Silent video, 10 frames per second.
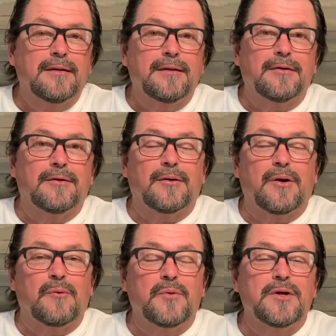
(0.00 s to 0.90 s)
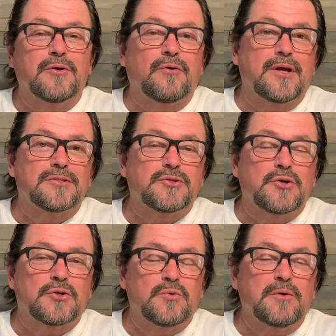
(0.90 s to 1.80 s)
And we agree as a
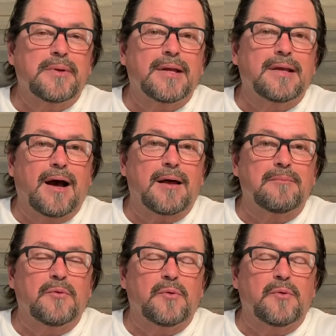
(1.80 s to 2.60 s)
church, we'll obey God.